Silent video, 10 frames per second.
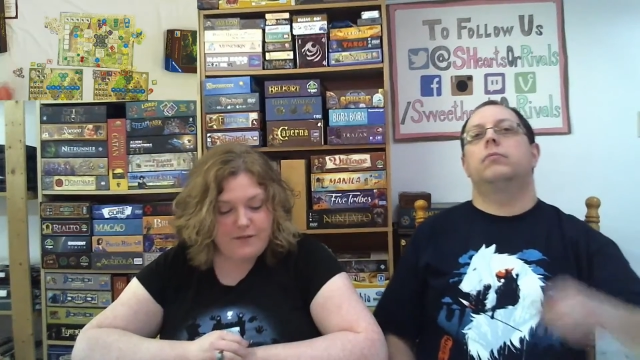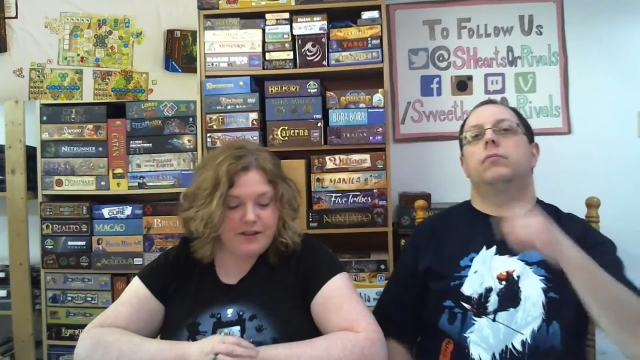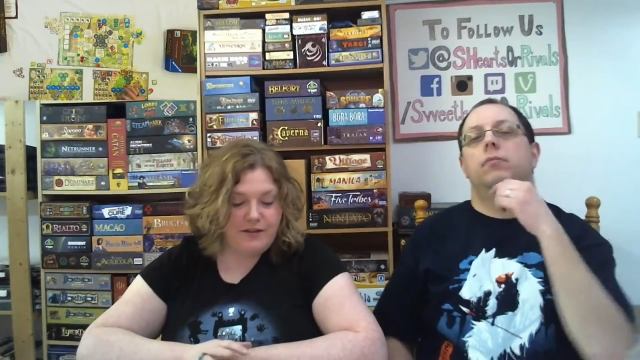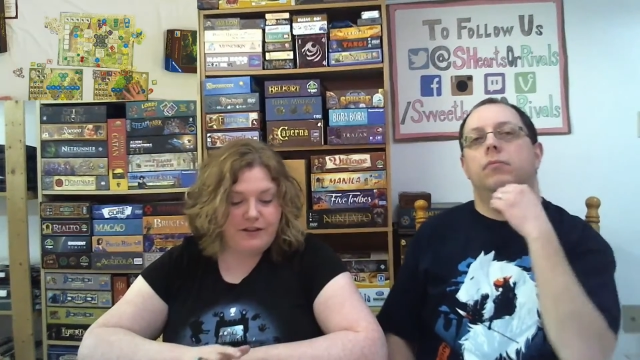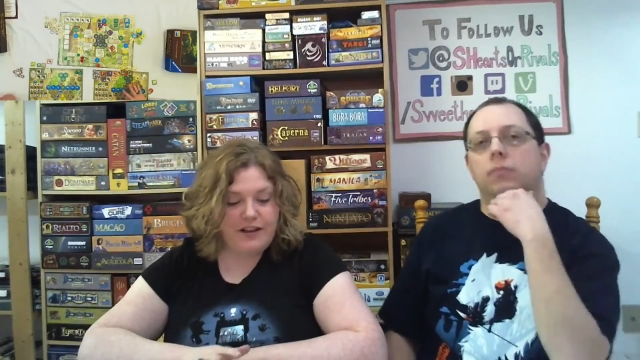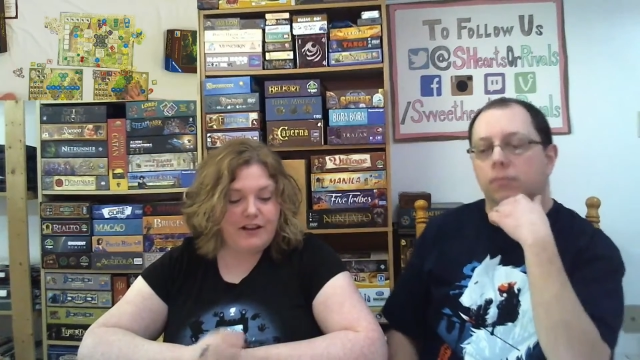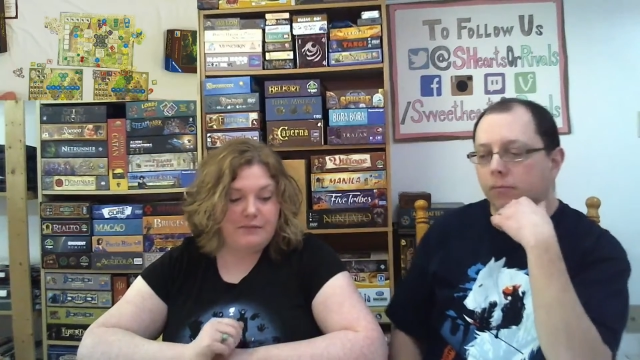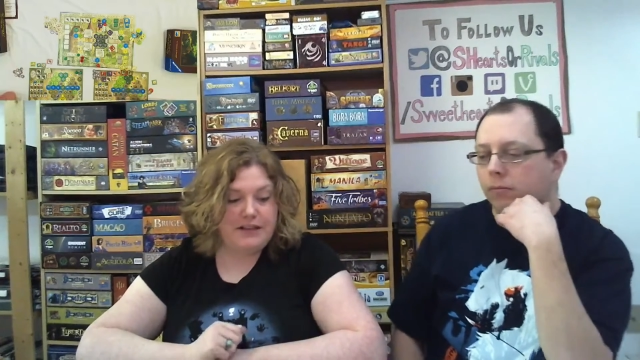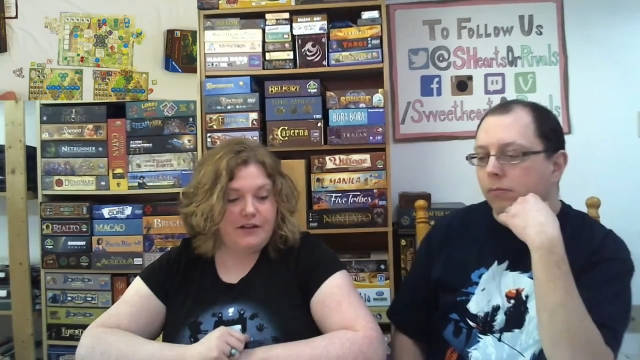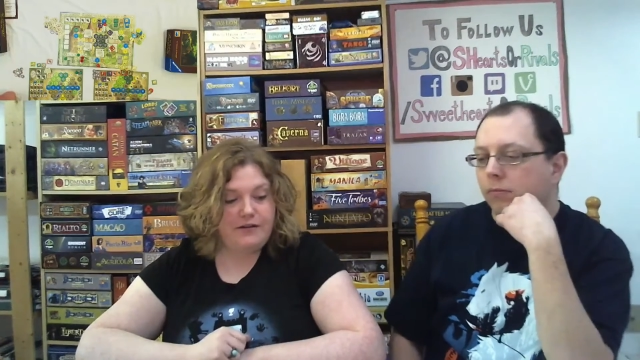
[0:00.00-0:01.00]
Speaker 1: this really
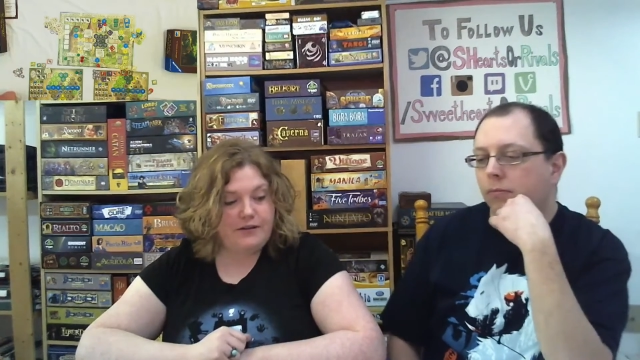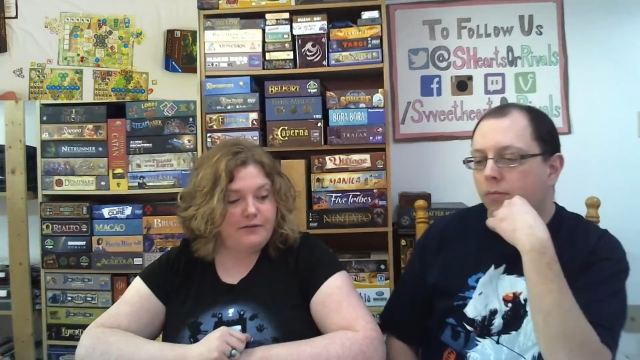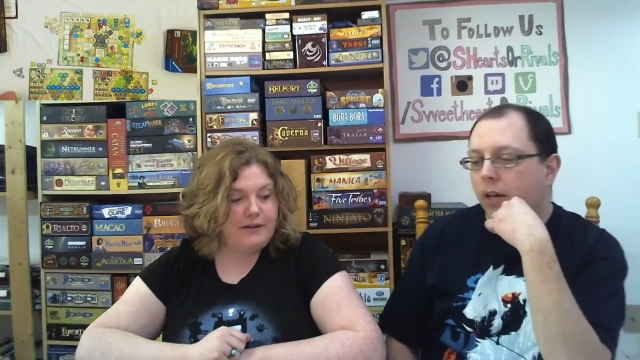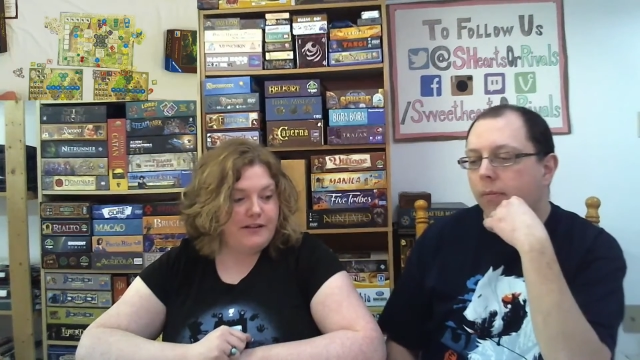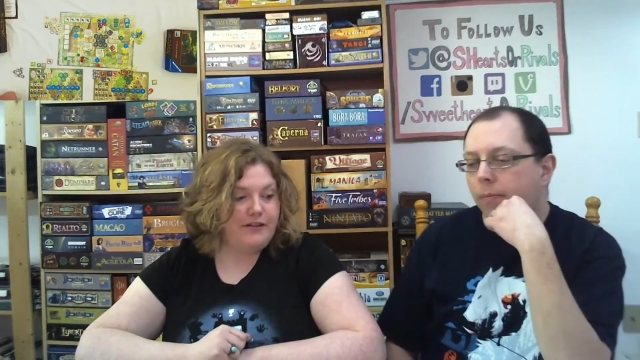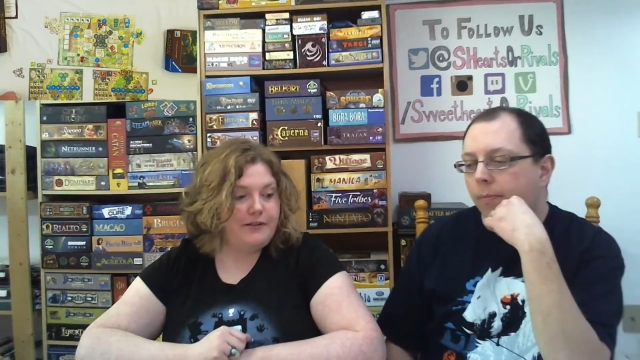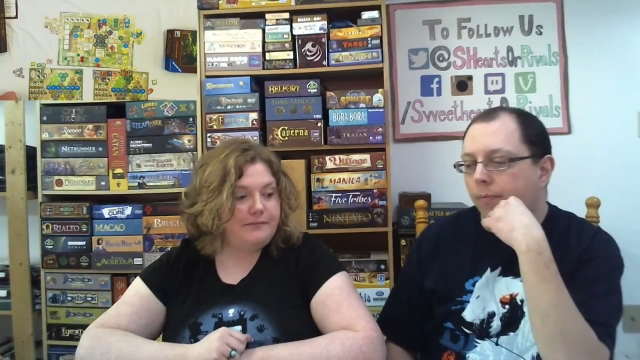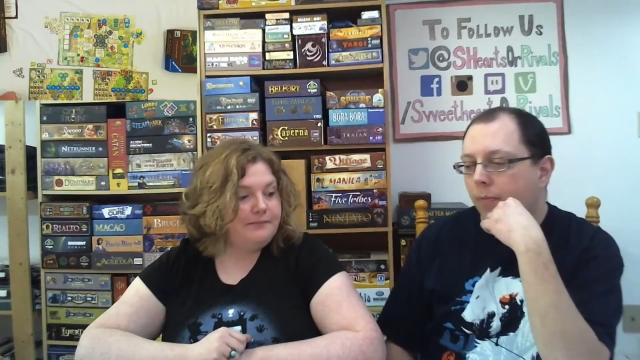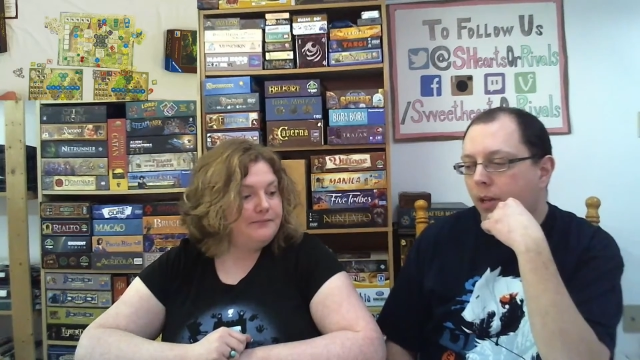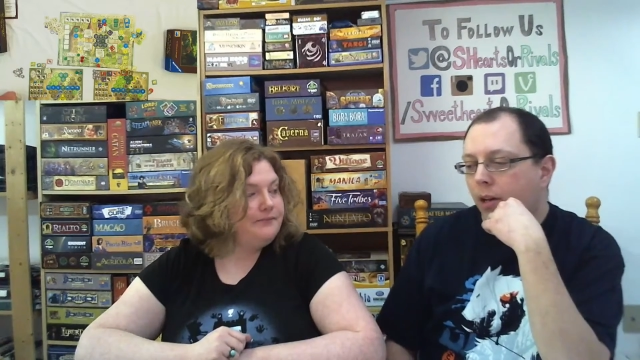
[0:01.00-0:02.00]
comes out, or
Speaker 2: whatever.
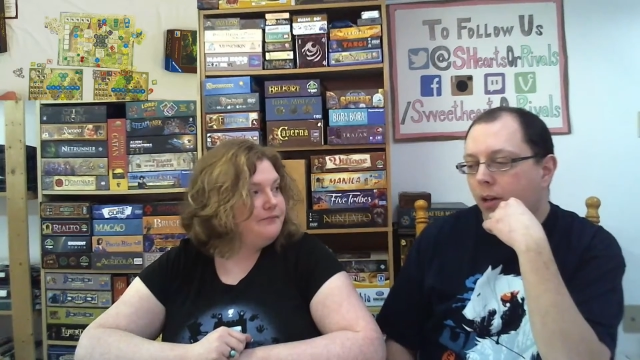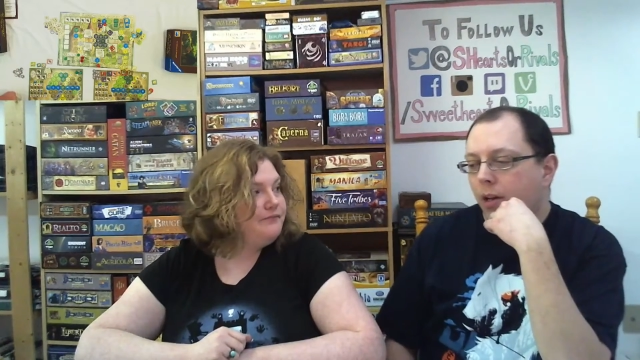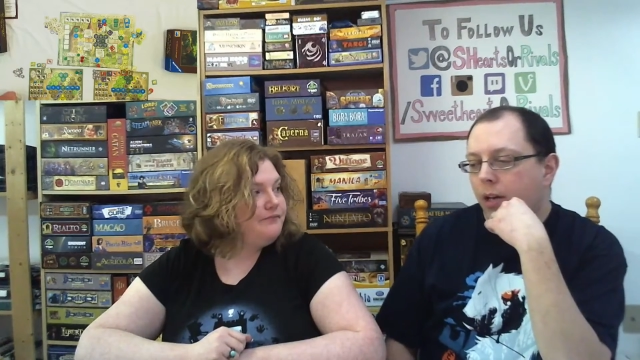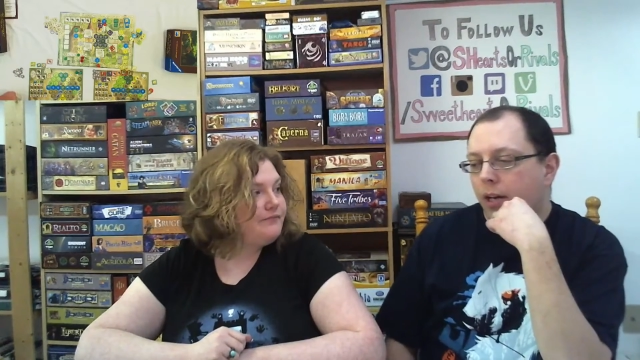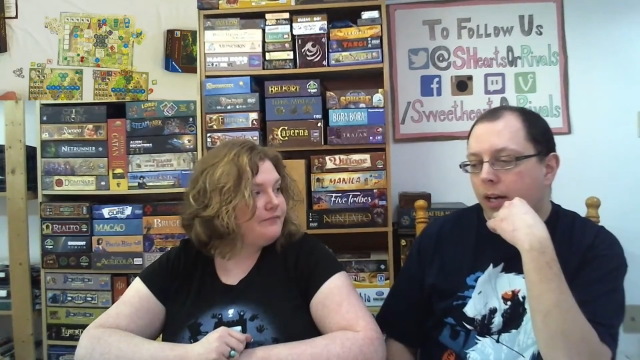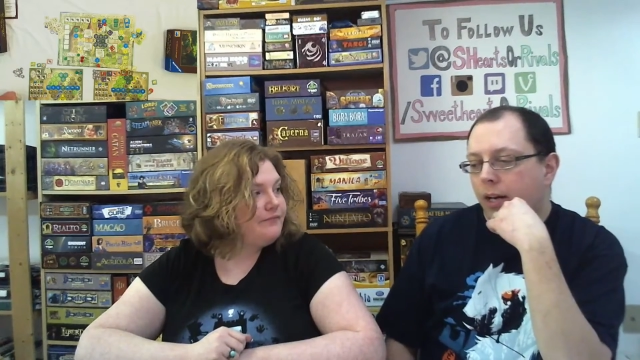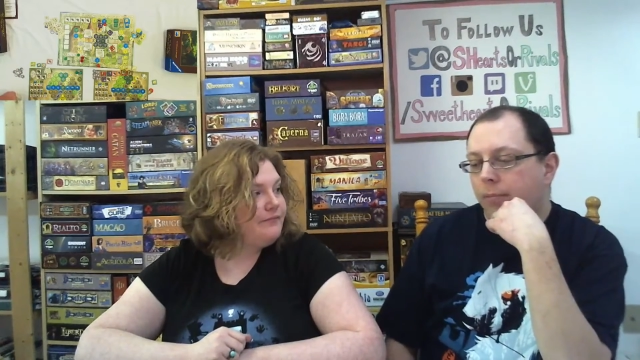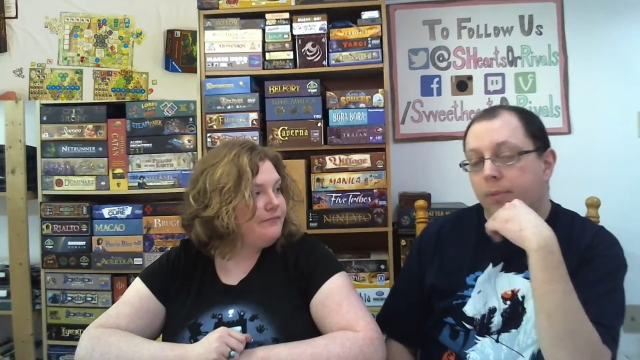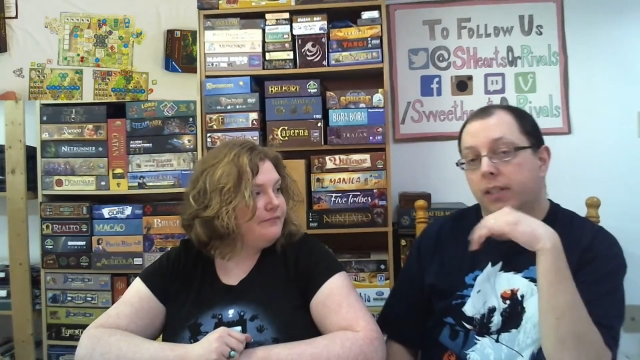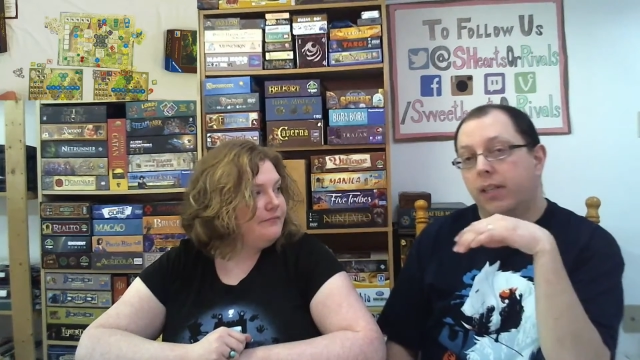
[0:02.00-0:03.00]
Yeah. Um,
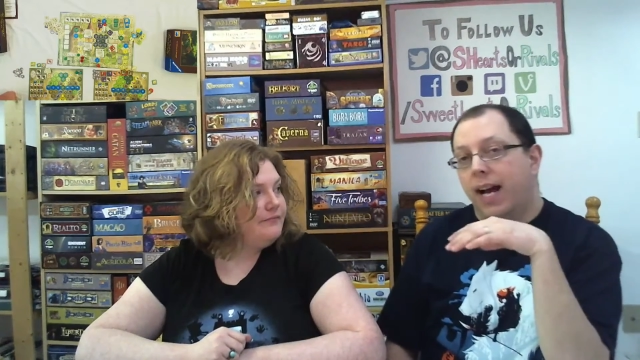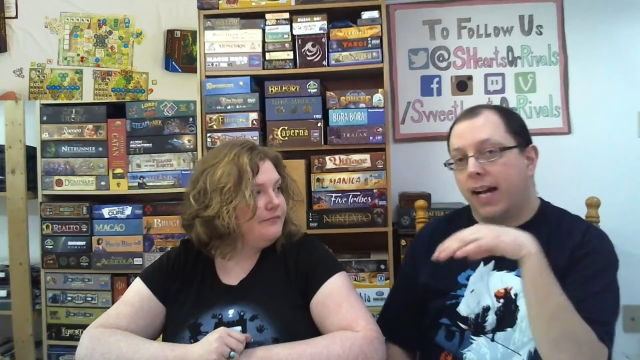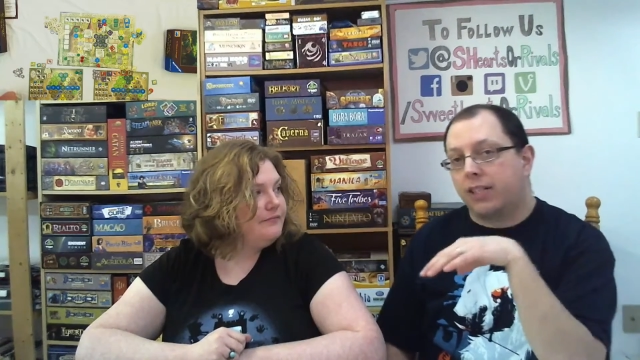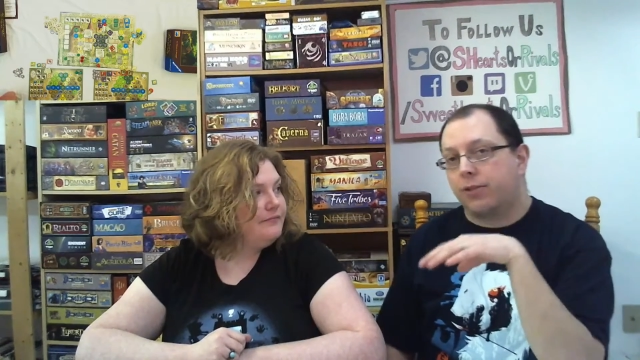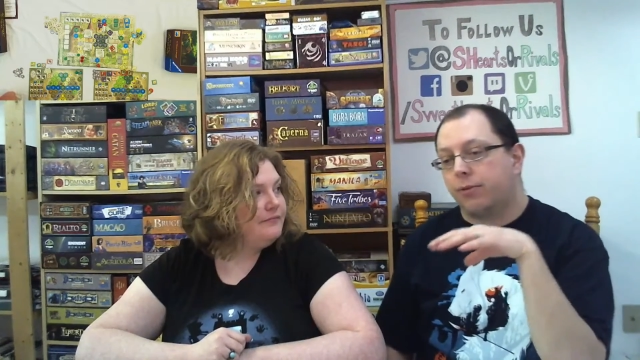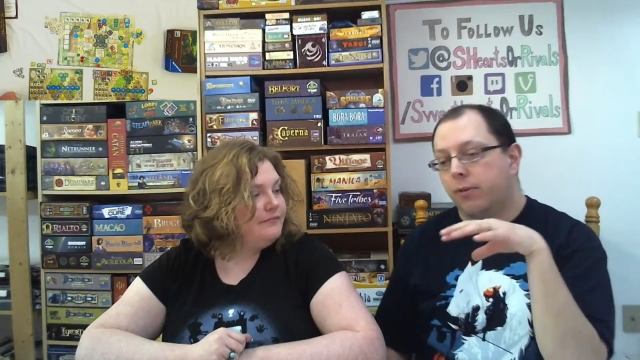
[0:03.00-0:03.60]
but actual